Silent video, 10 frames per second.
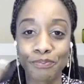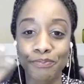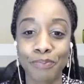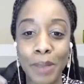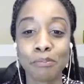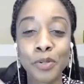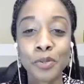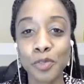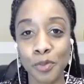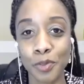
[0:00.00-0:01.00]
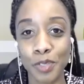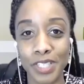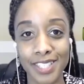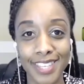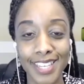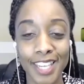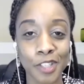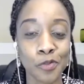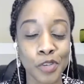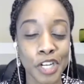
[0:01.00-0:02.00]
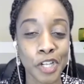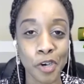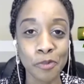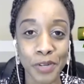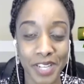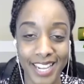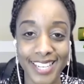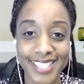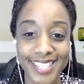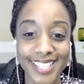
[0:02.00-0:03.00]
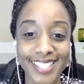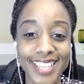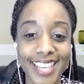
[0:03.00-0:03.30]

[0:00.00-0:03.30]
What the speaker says: bamboozled into thinking it's really complicated.